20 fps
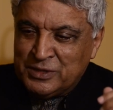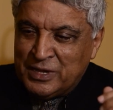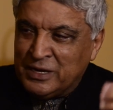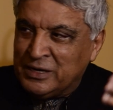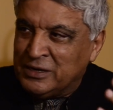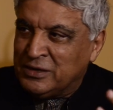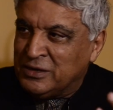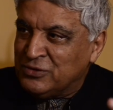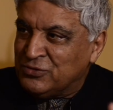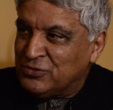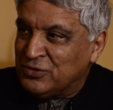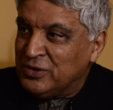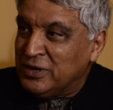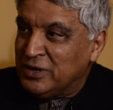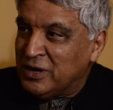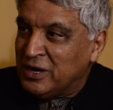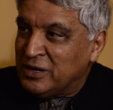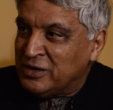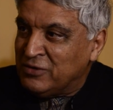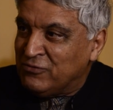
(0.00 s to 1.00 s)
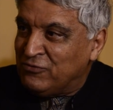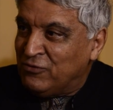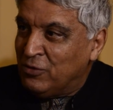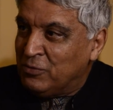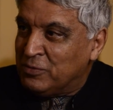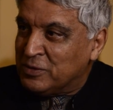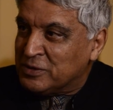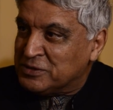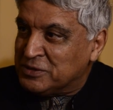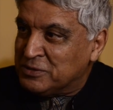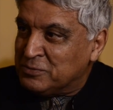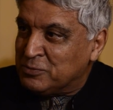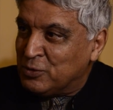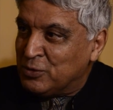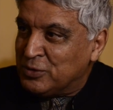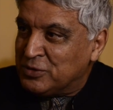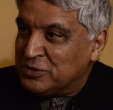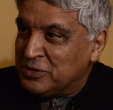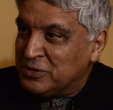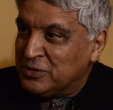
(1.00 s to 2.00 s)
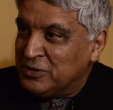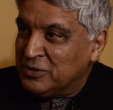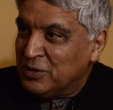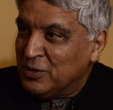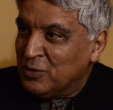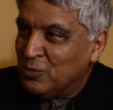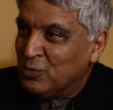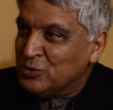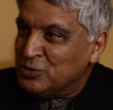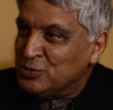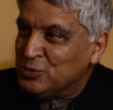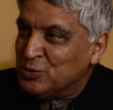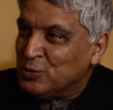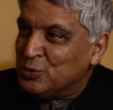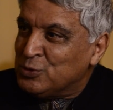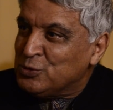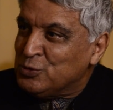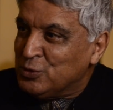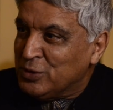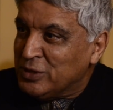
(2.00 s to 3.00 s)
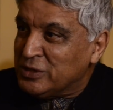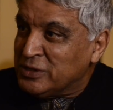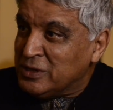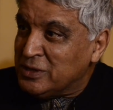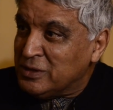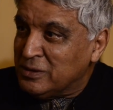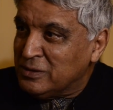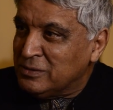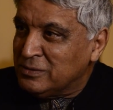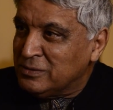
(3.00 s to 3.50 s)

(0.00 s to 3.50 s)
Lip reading: 93-94% poetry was Urdu ghazal.